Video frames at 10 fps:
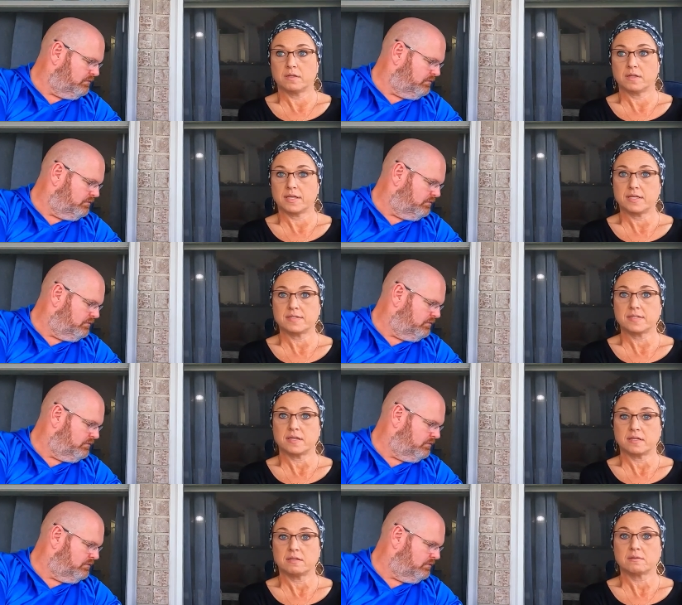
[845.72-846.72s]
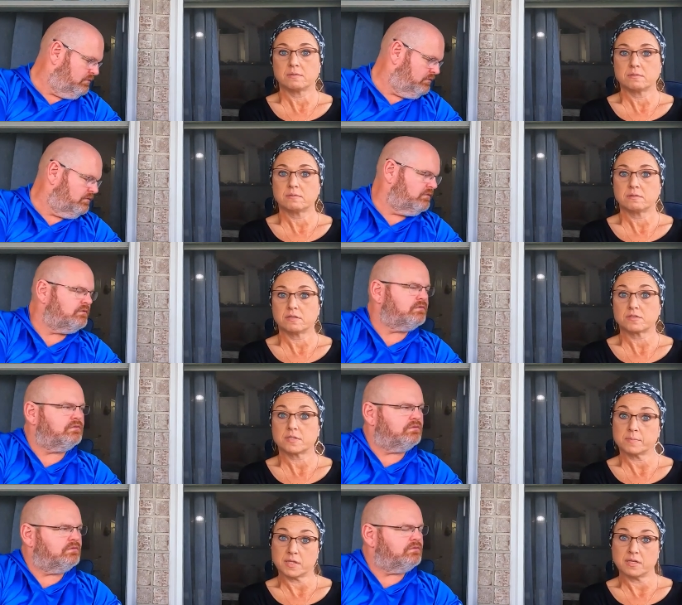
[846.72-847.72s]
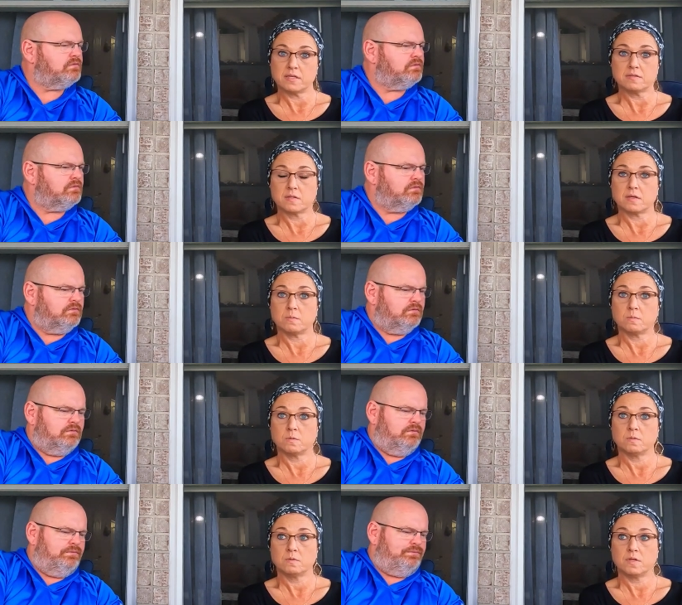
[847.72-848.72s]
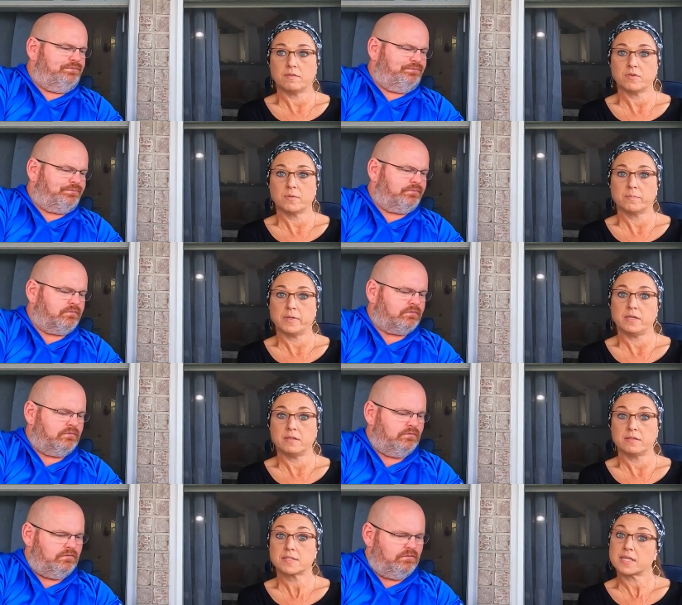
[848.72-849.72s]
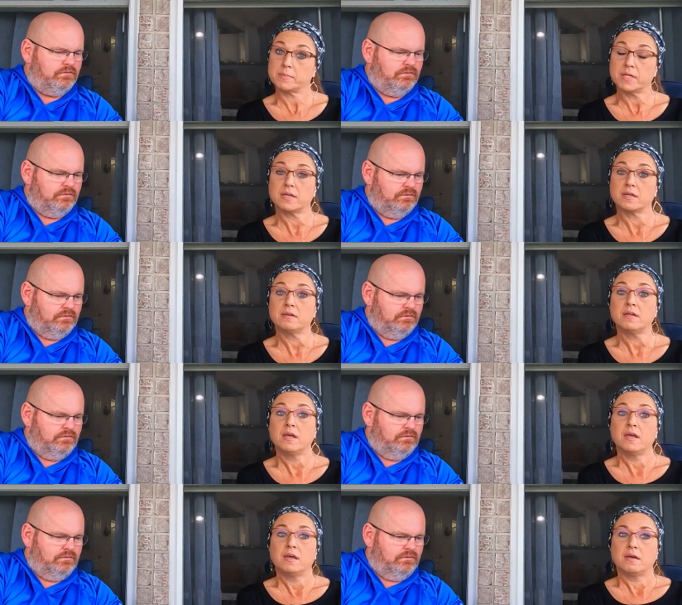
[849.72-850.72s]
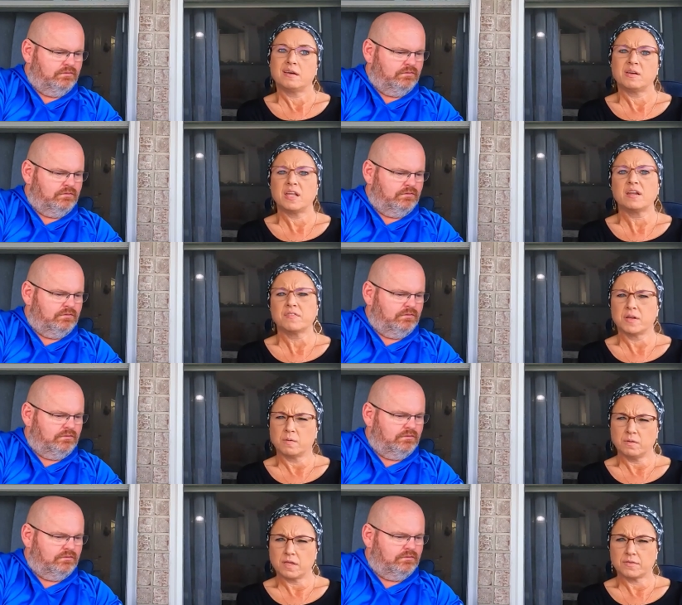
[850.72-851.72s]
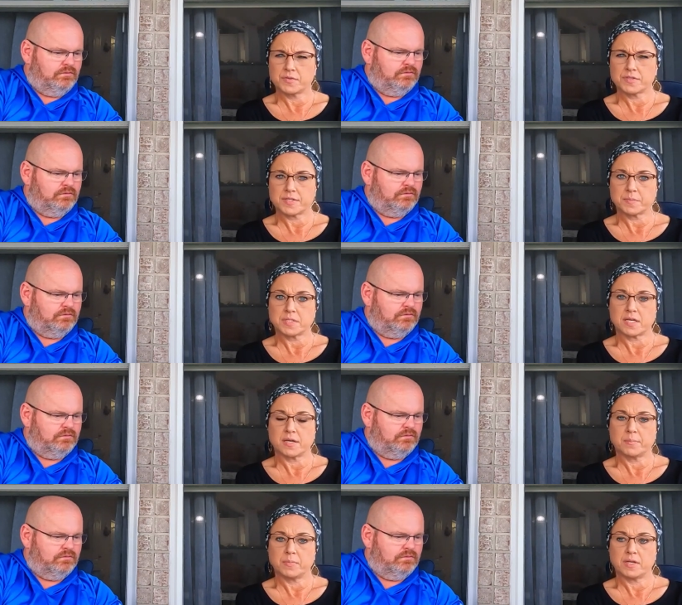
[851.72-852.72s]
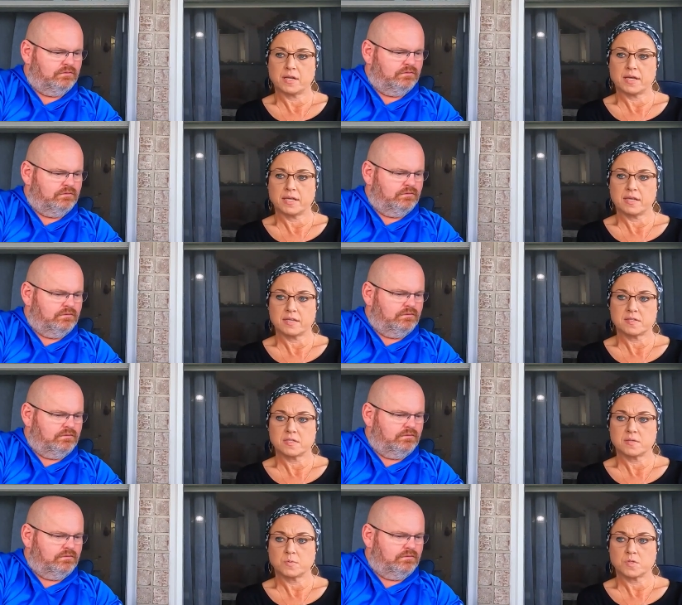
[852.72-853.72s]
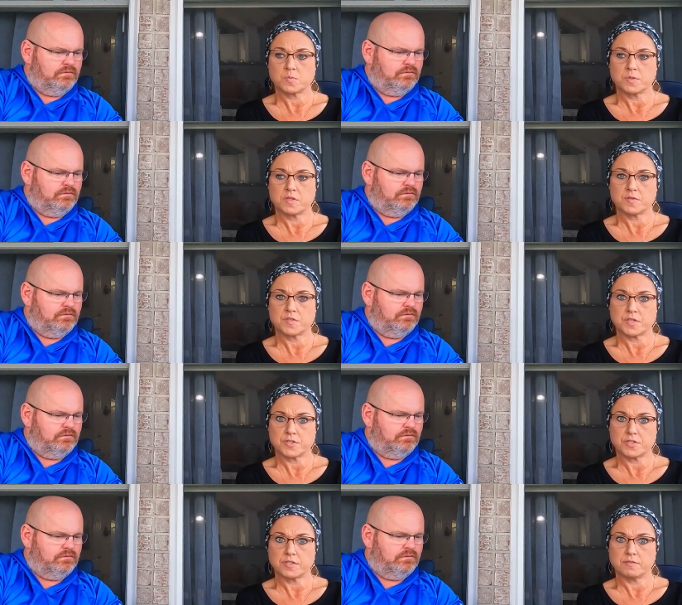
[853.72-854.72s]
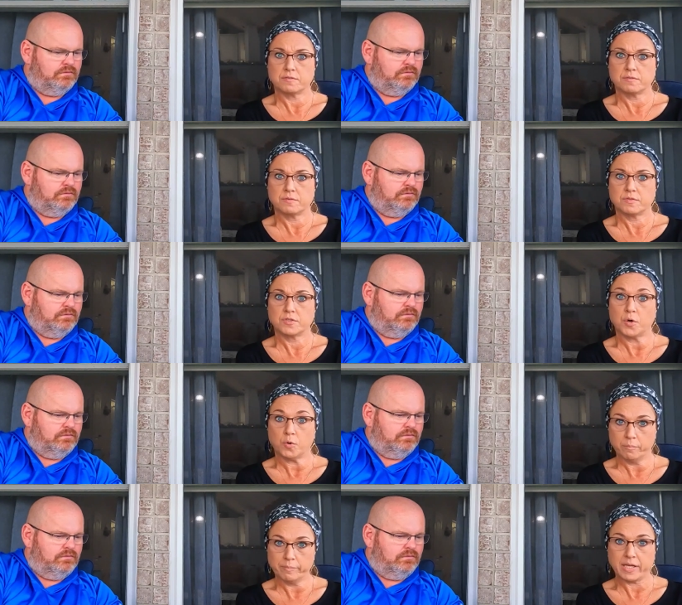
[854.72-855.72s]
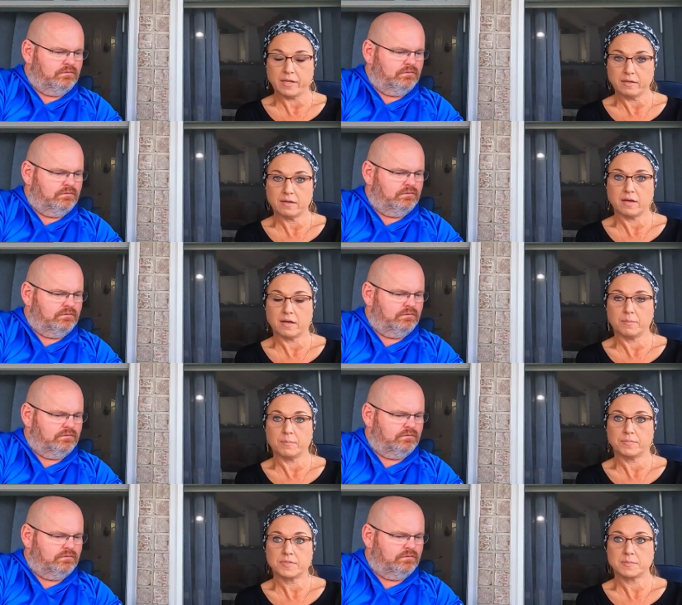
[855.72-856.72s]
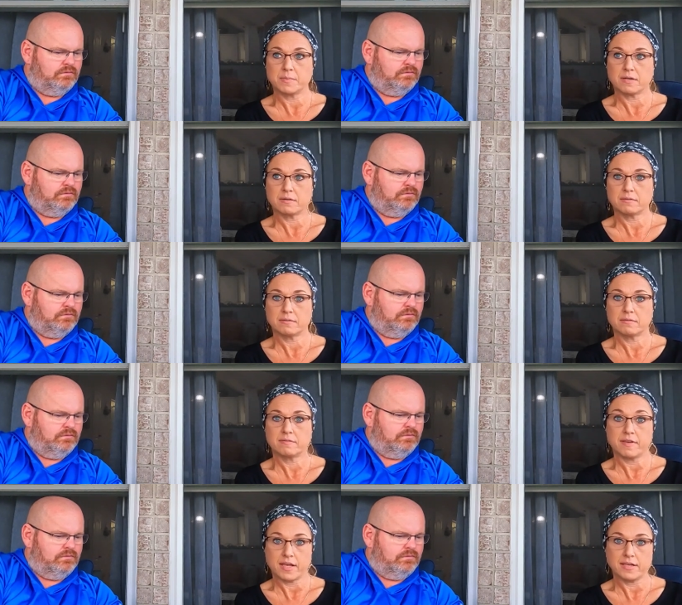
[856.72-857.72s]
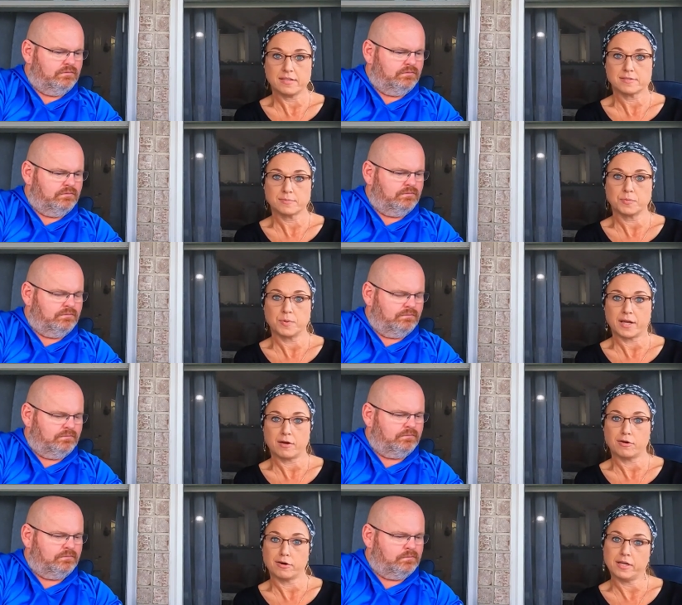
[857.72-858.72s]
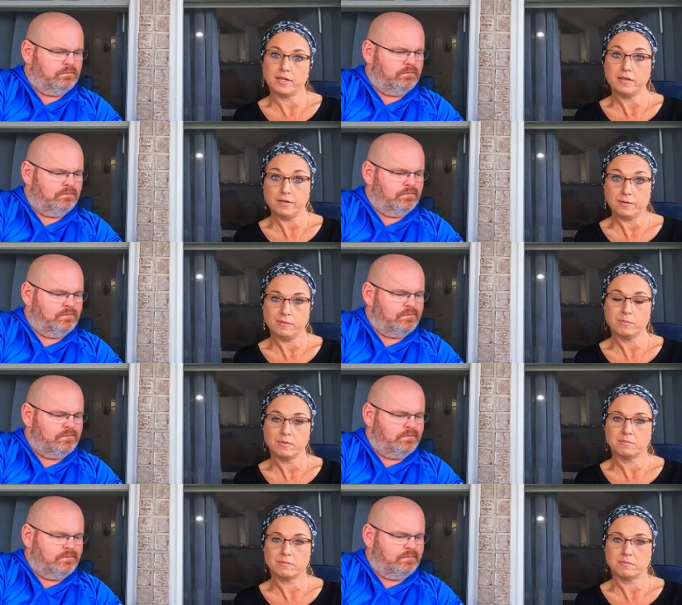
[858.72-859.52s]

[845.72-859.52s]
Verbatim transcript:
Speaker 1: like you said, though, there's some things that will never be the same again. And I've known that for some time, but I guess it was when the surgeon told me um, to my face what I already knew.